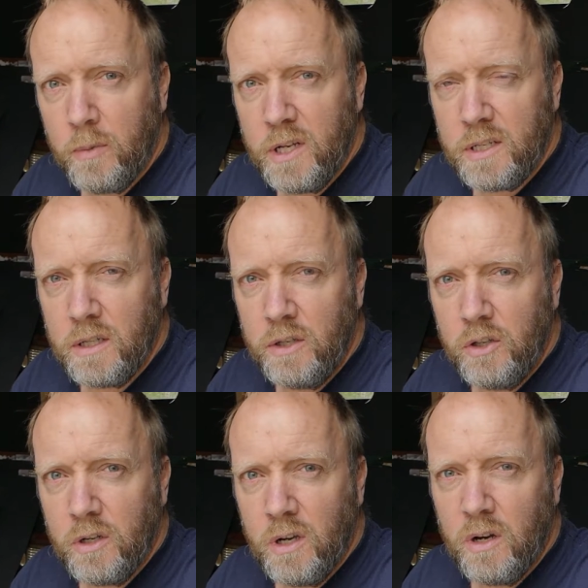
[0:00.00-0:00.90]
basically
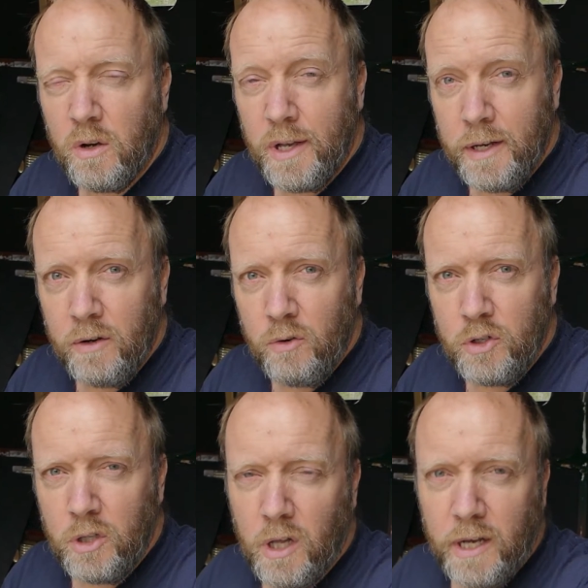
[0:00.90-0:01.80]
you can go any
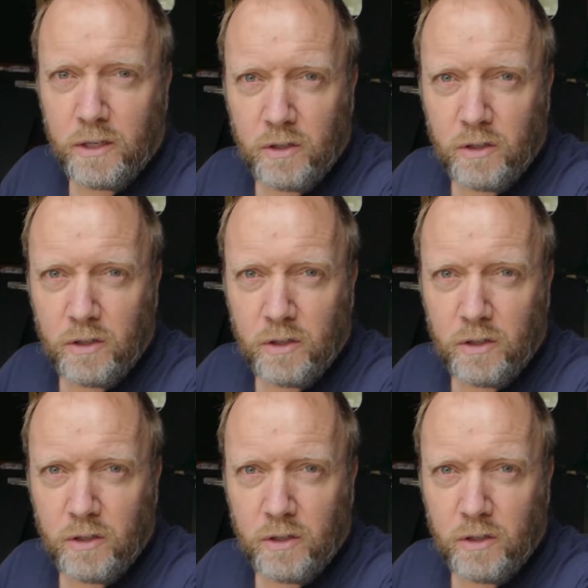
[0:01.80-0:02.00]
route you like.